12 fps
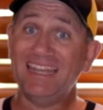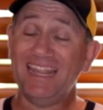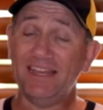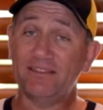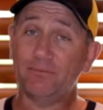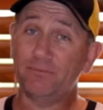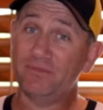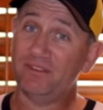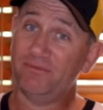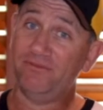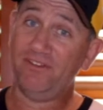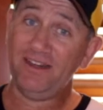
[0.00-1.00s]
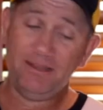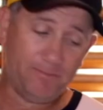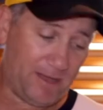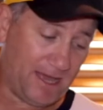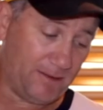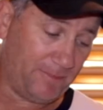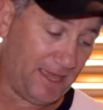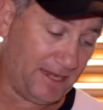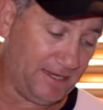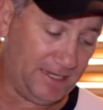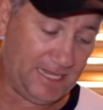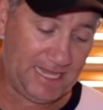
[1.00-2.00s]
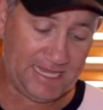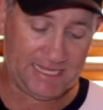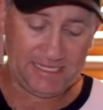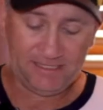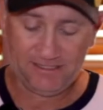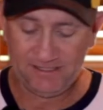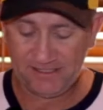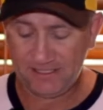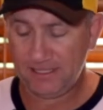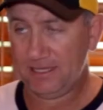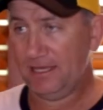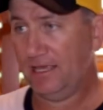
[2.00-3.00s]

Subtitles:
Now, the funny part about it is